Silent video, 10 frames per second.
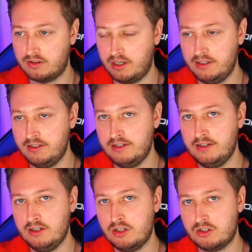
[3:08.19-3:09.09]
Okay,
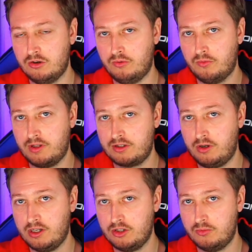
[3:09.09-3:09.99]
so that's
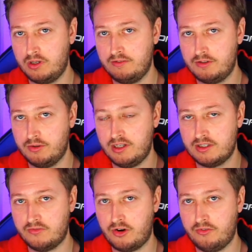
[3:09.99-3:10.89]
quite a good way of doing it.
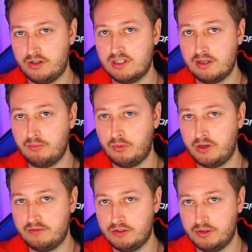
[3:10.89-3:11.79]
It's a very simple
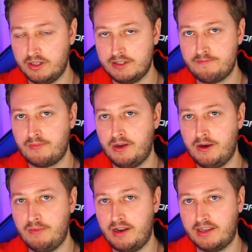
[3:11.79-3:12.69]
way of doing it.
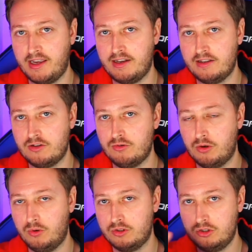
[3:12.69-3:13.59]
And again, you
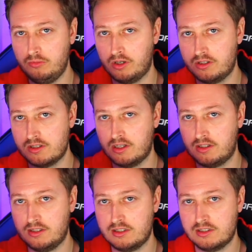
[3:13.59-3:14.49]
don't want two monitors like
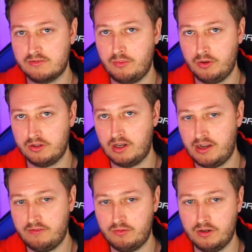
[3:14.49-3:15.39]
this, because if I put the
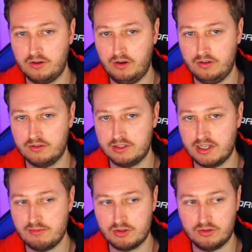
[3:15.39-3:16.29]
left one on the
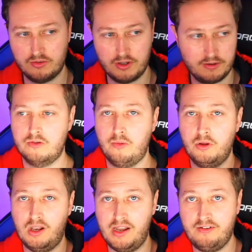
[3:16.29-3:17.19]
same sort of thing, if I
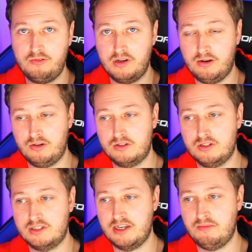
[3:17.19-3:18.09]
put the left one now onto the
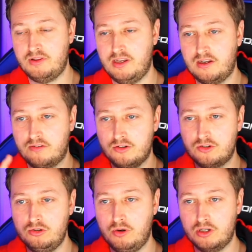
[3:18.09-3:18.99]
same thing, I've got
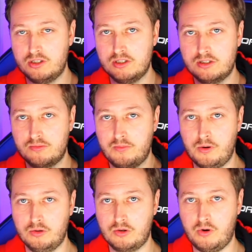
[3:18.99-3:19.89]
two monitors,
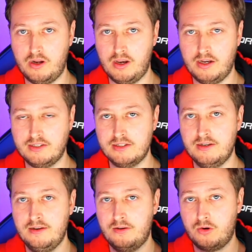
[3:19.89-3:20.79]
both quite light,
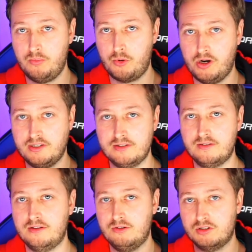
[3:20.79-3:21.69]
quite bright.
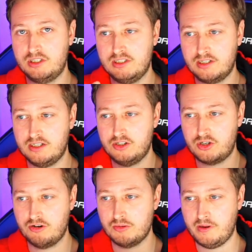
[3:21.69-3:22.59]
You can see it kind of
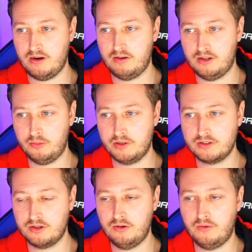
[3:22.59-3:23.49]
drowns me out a little bit.
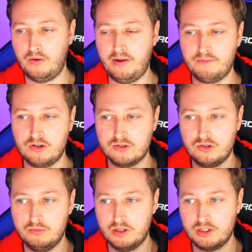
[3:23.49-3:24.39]
So I haven't got
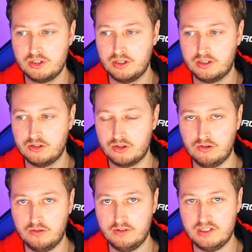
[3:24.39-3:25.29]
too much
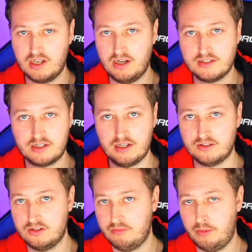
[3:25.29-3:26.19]
control over these lights. I can't
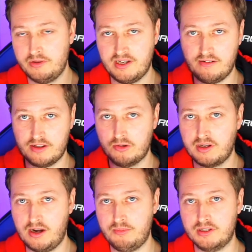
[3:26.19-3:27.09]
turn them up and down like you
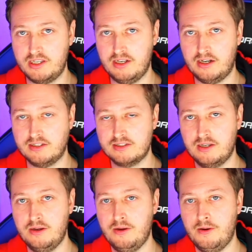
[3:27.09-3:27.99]
can with the key lights.
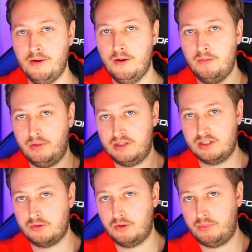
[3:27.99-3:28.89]
But
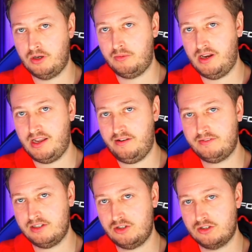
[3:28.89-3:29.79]
this one being on my
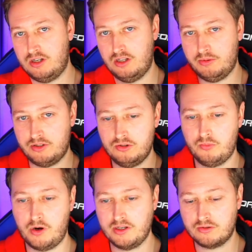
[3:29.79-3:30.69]
left is just a little bit too
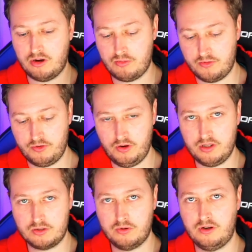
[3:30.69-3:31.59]
bright. So I prefer
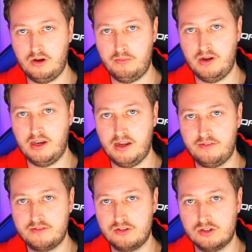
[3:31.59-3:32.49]
this one on my
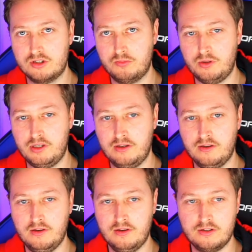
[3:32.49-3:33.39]
left just to be
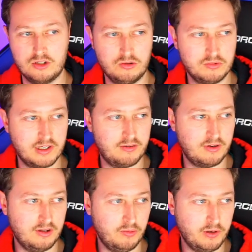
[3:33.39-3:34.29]
toned down a
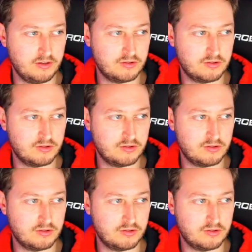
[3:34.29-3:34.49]
little bit.